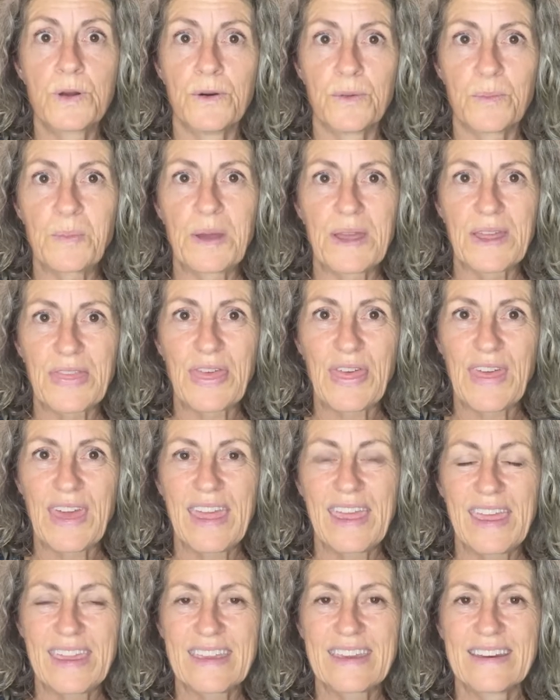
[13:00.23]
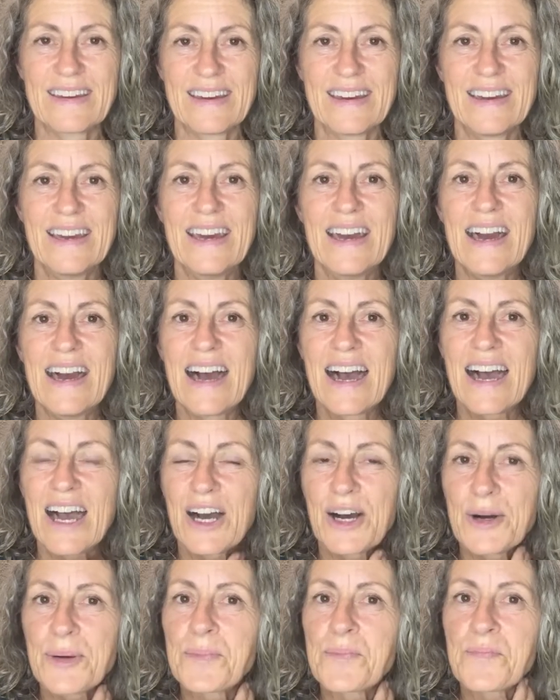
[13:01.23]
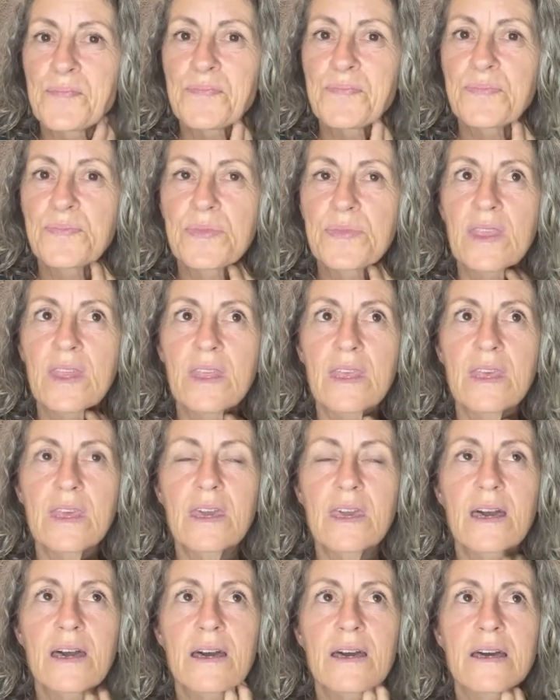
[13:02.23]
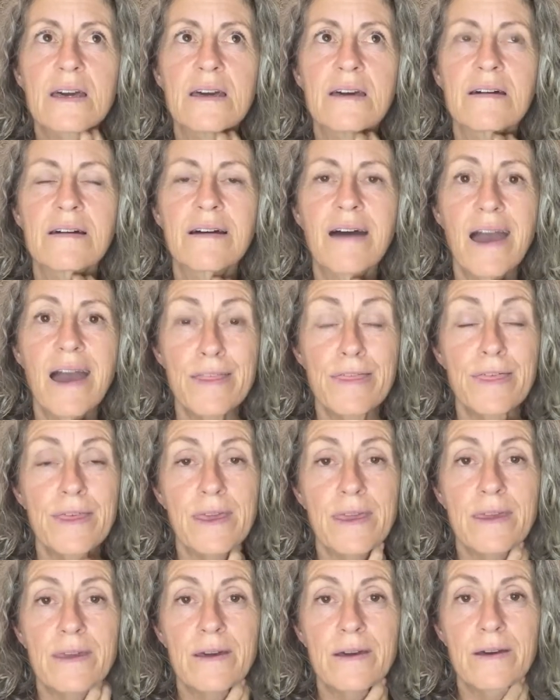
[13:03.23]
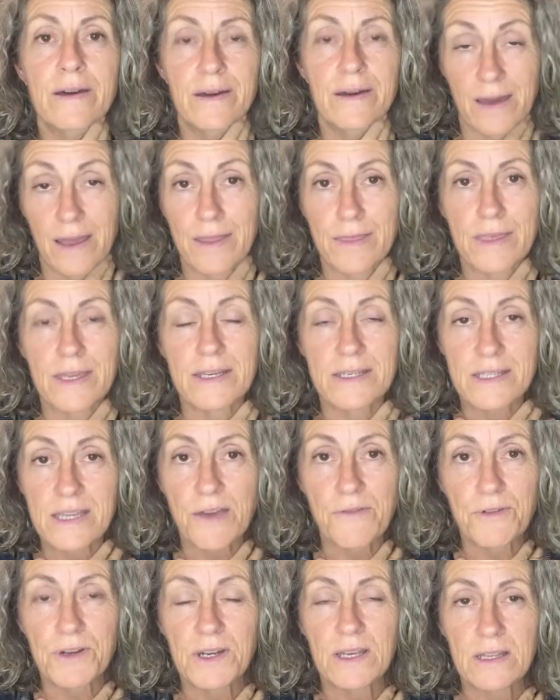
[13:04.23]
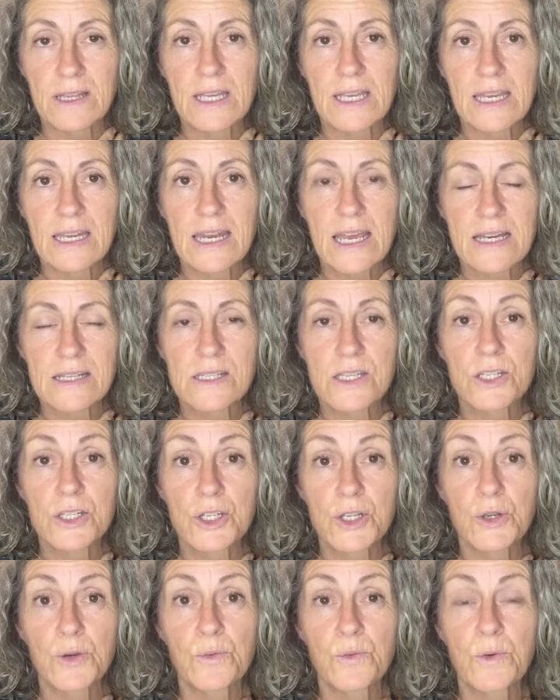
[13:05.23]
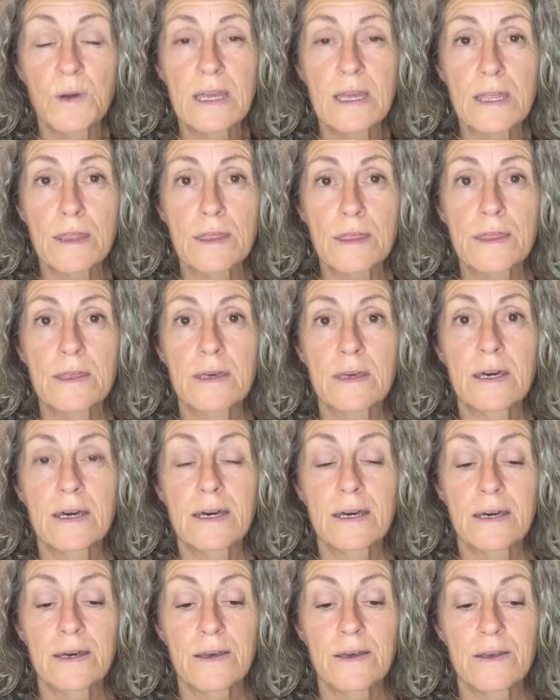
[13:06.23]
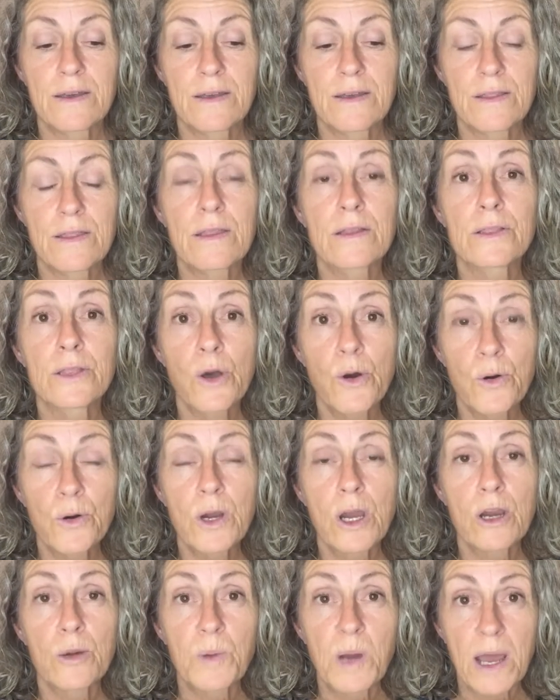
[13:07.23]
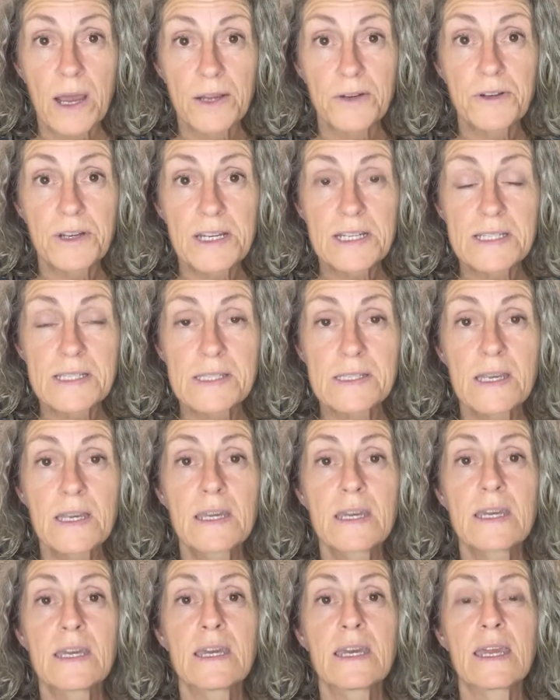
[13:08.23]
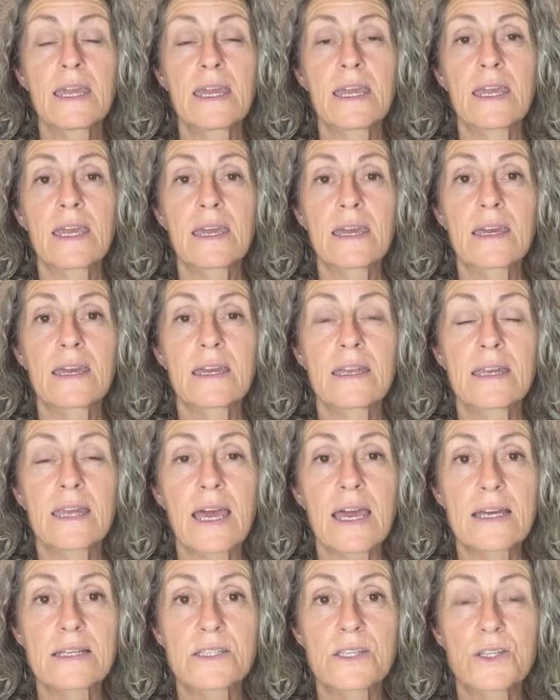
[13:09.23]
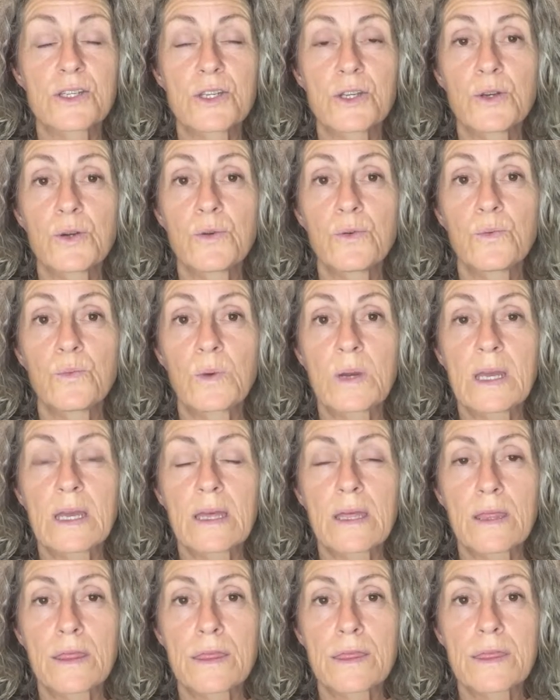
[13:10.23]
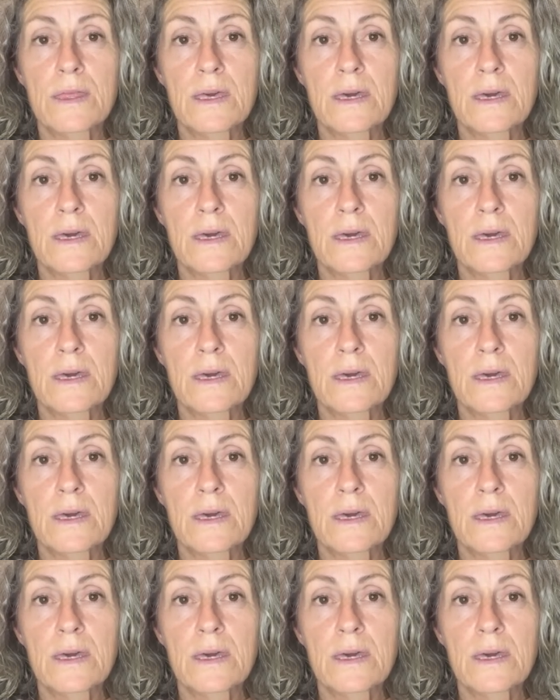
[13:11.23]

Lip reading: big thing. I think definitely it has to do with the low carbohydrates, and has to do with